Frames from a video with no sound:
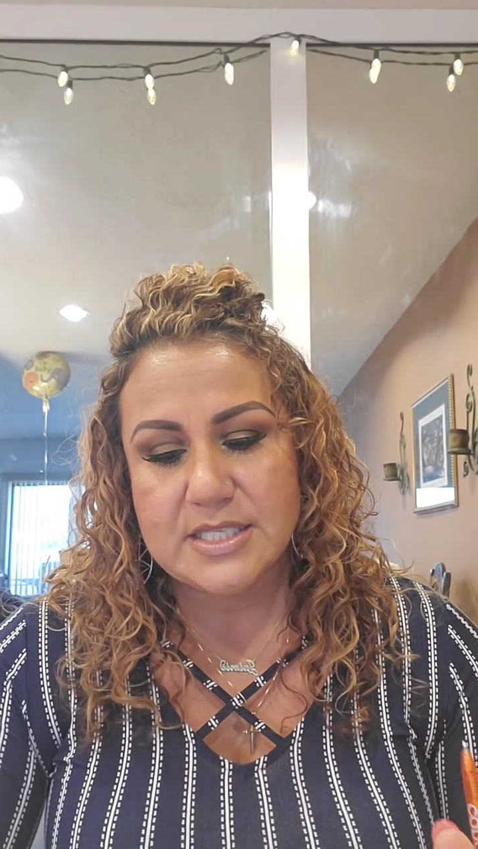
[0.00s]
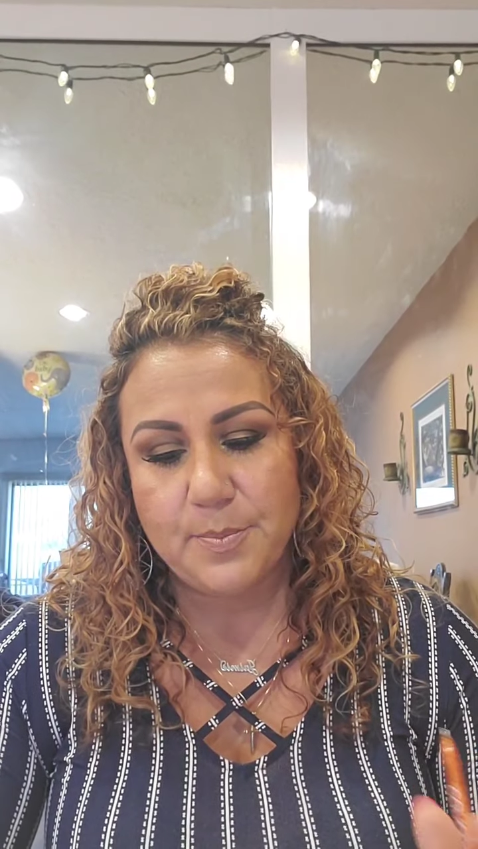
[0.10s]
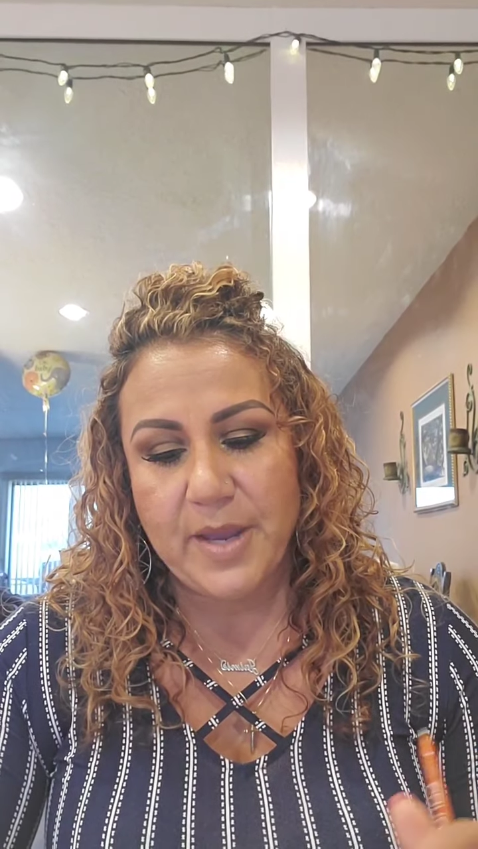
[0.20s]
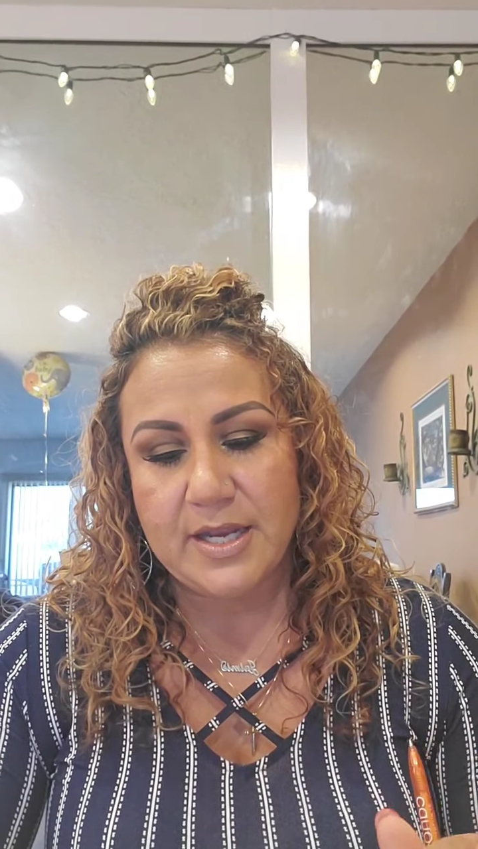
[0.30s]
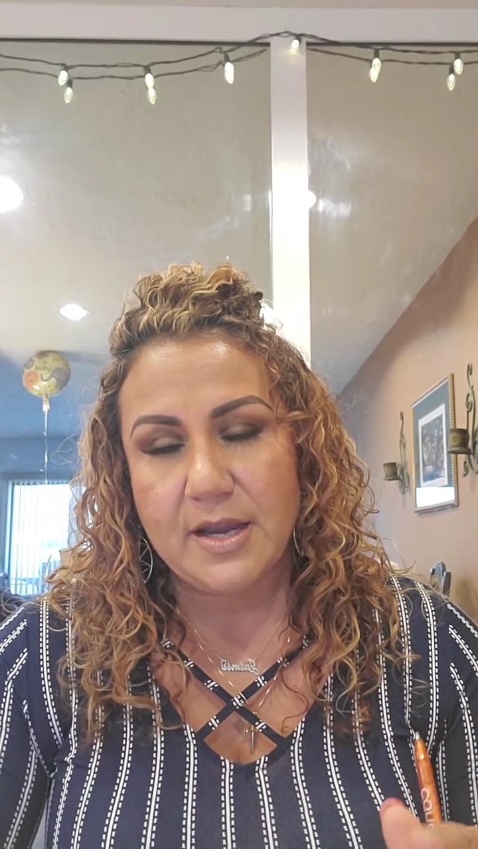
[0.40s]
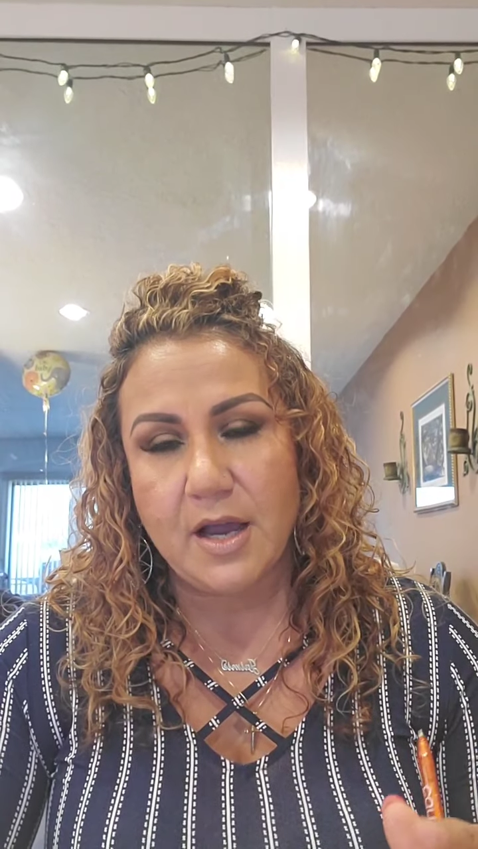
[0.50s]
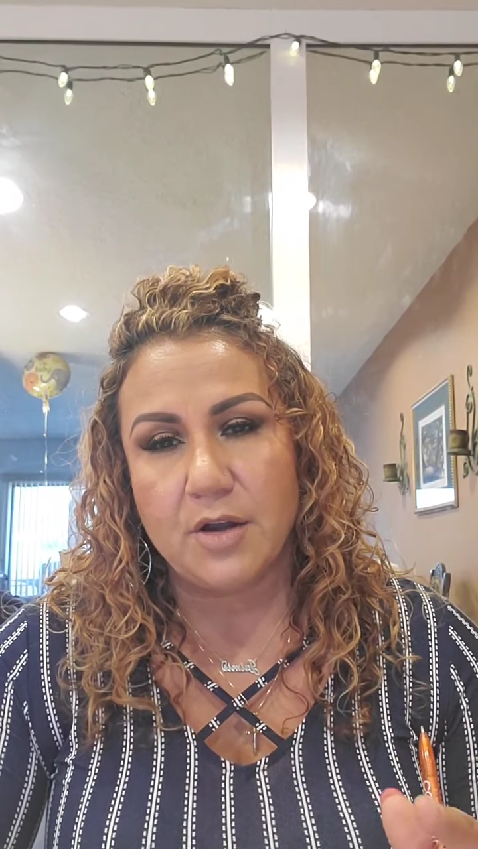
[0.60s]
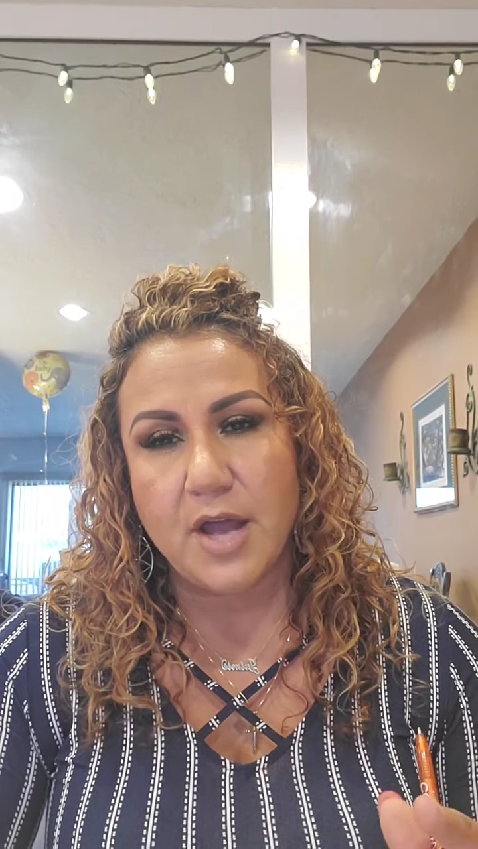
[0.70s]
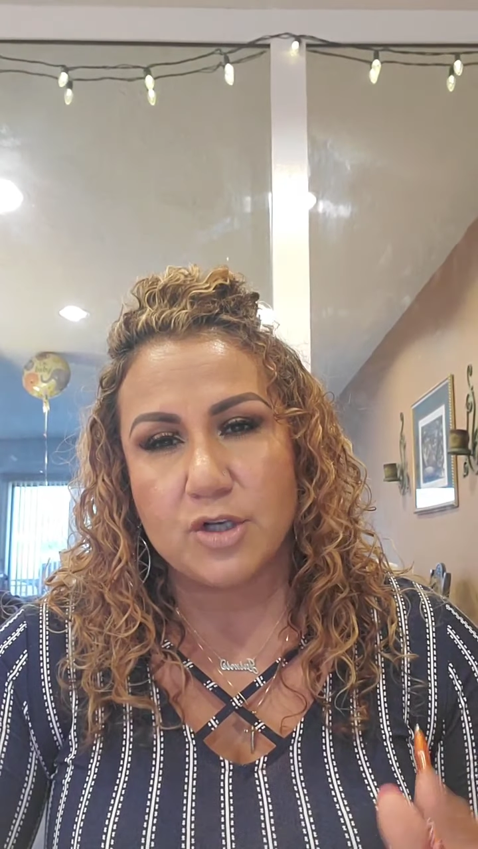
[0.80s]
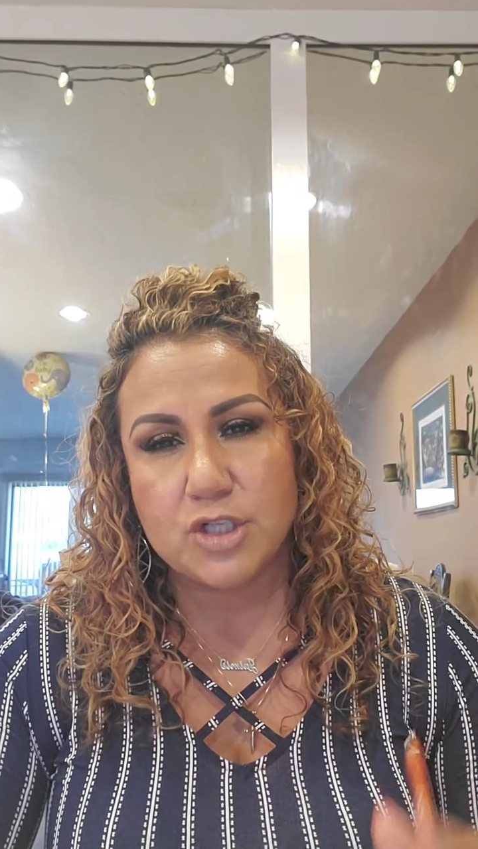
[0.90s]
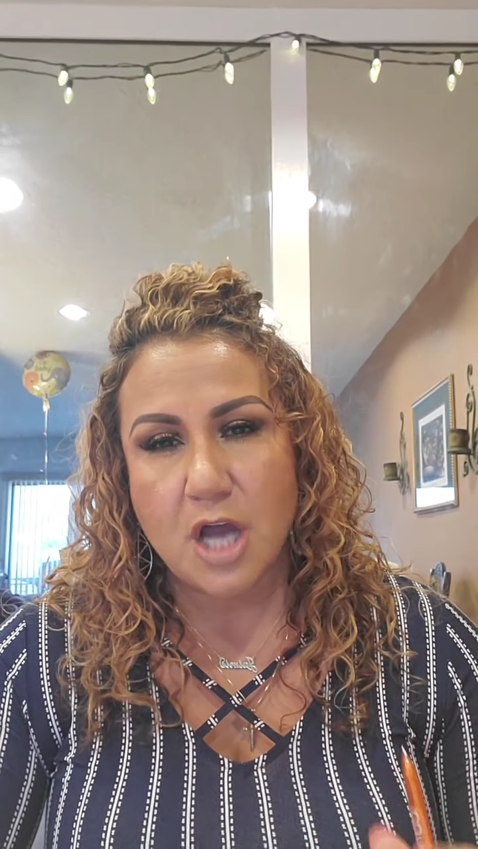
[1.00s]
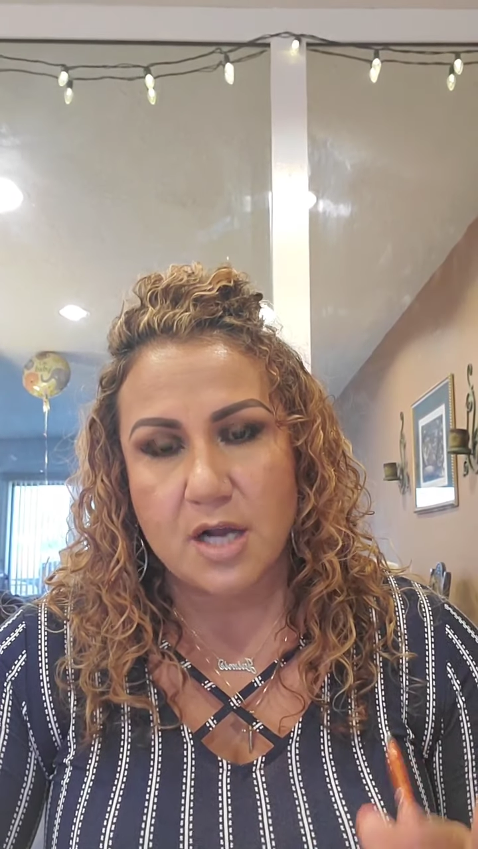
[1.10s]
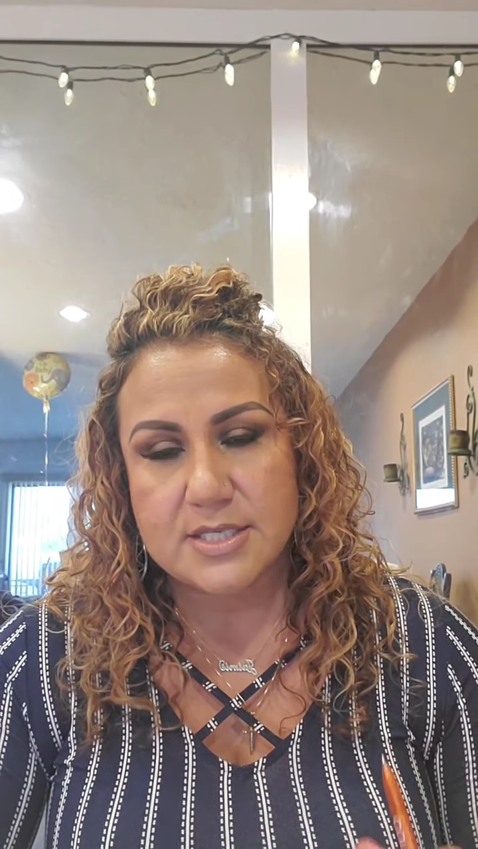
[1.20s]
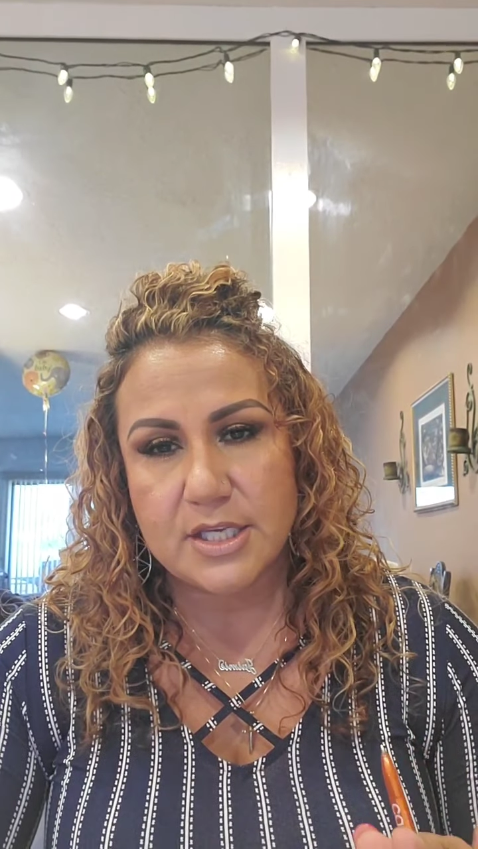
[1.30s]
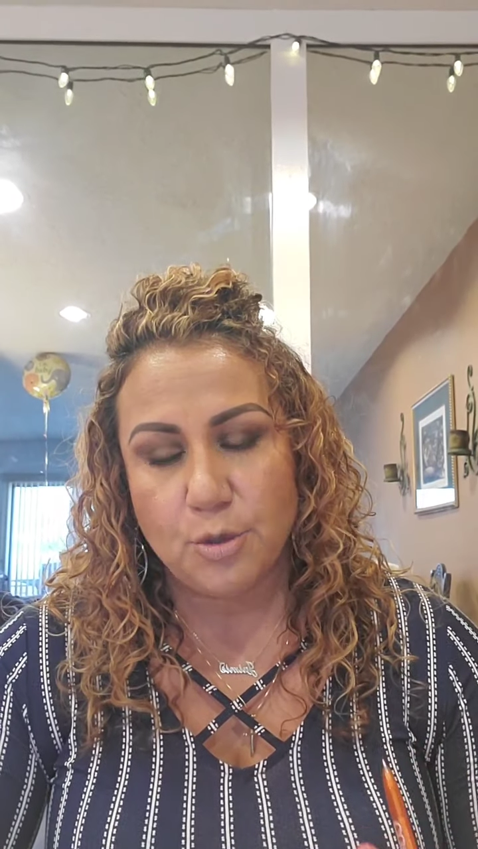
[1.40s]
depending on how
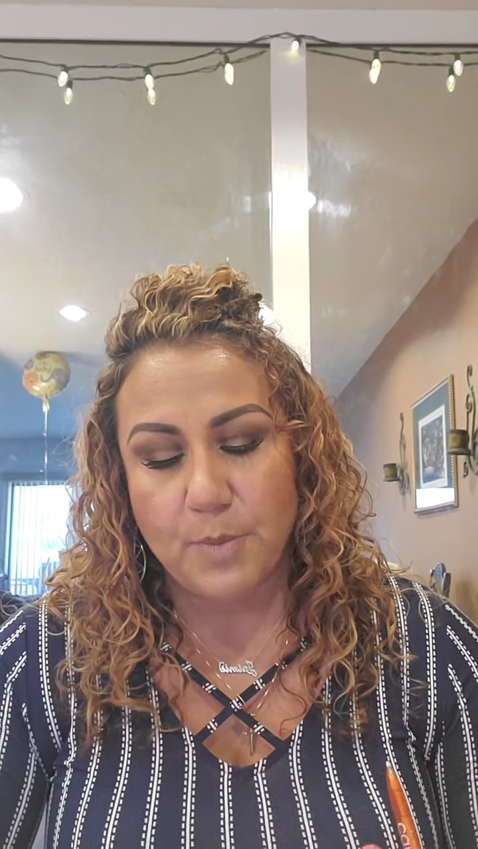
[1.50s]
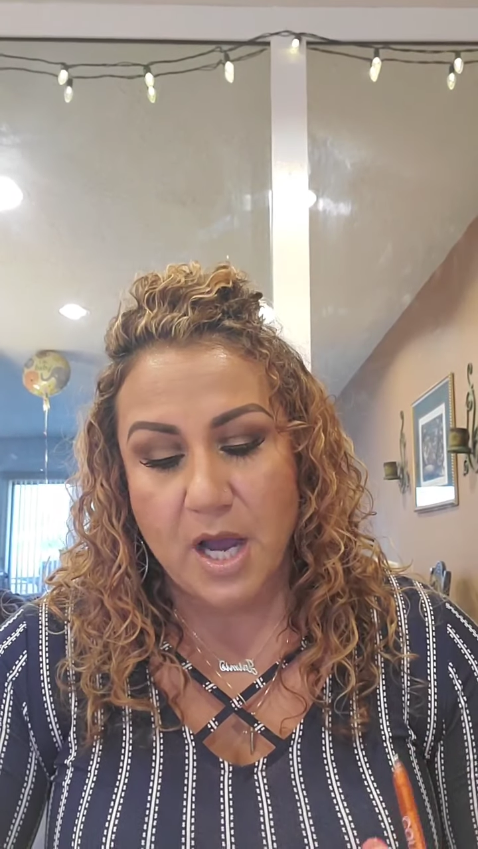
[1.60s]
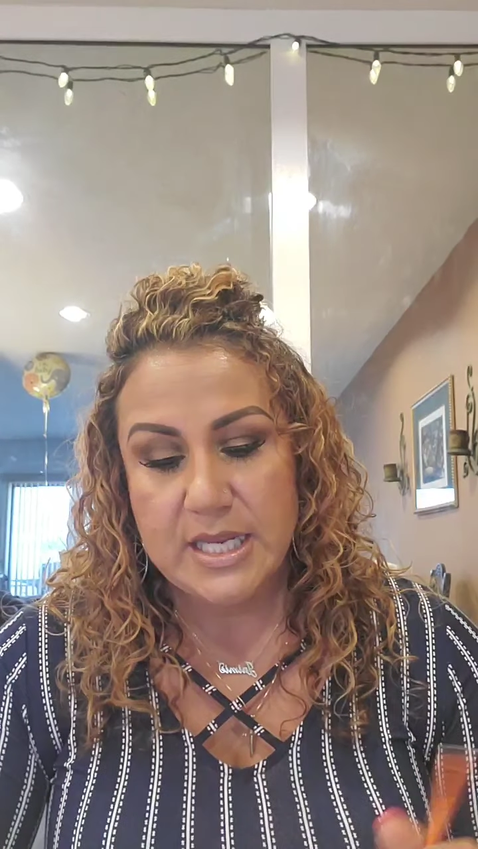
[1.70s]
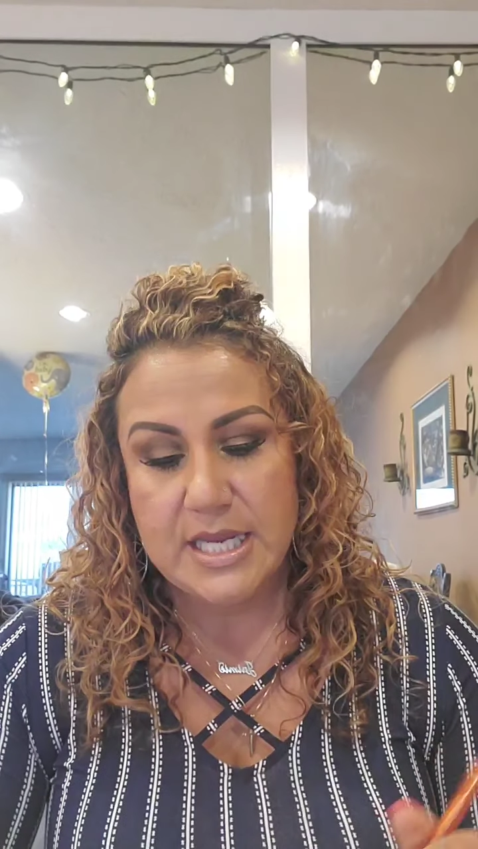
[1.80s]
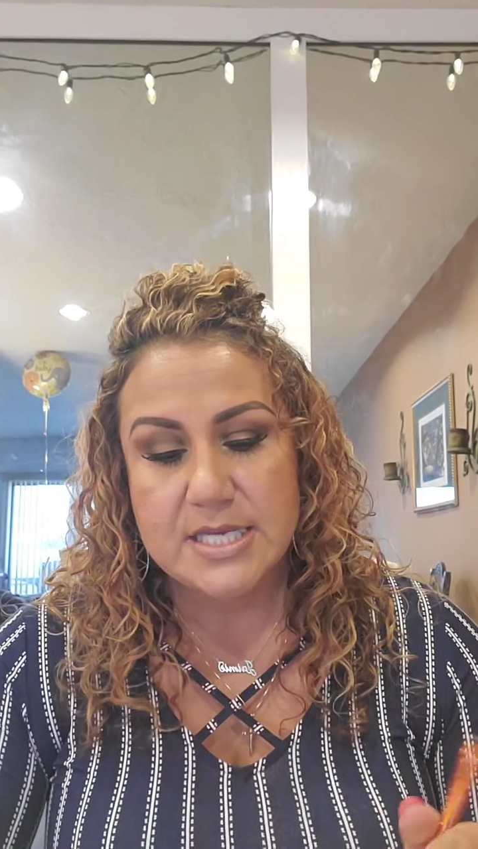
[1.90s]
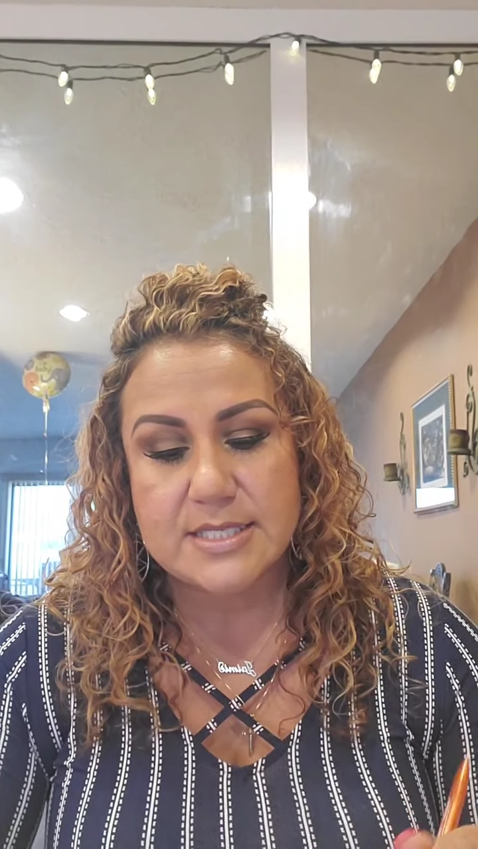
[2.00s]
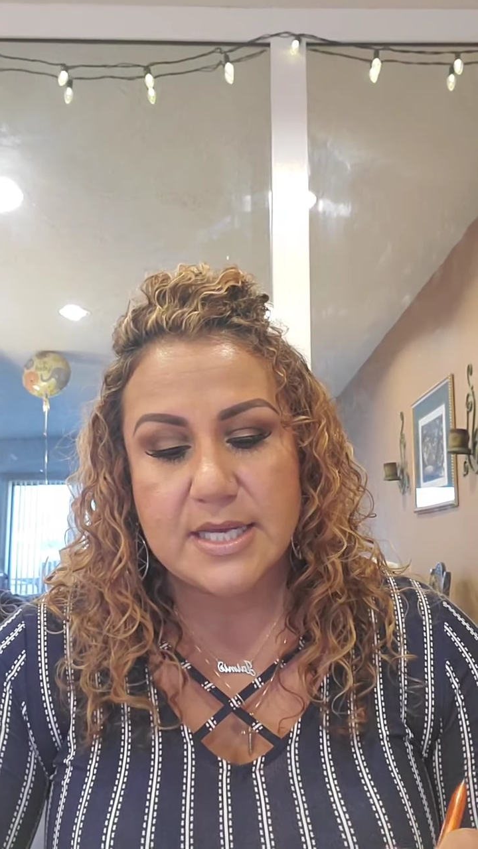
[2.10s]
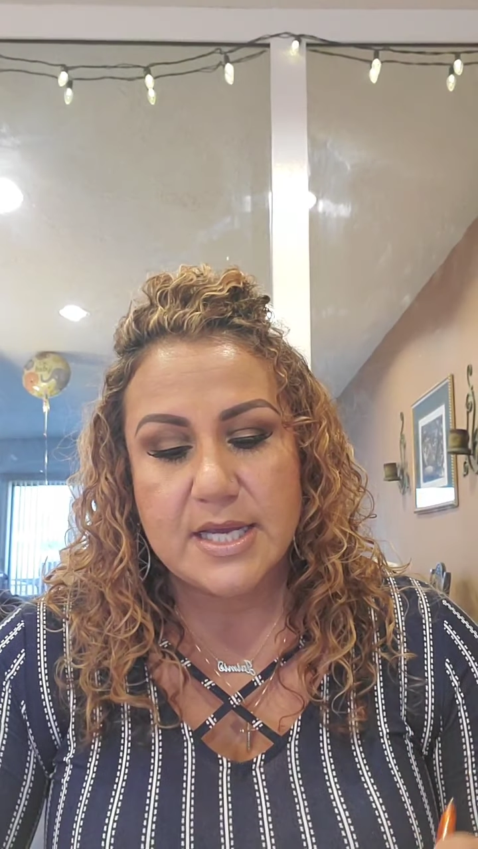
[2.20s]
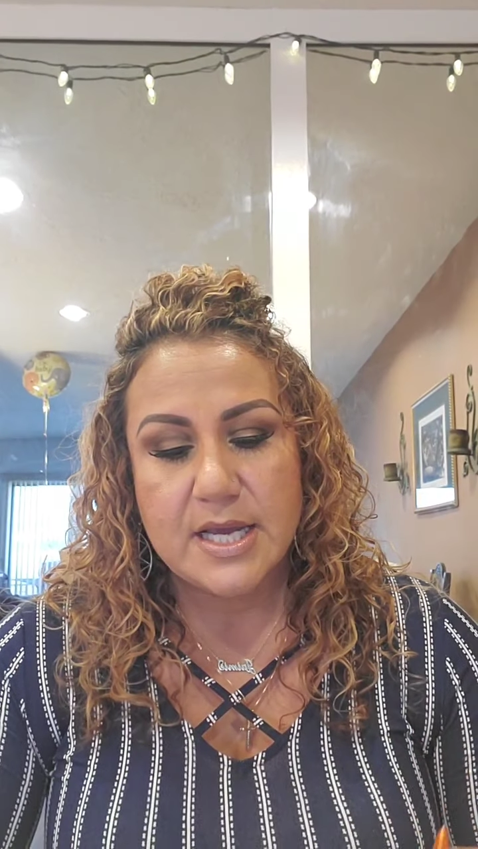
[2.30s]
toxic your body is.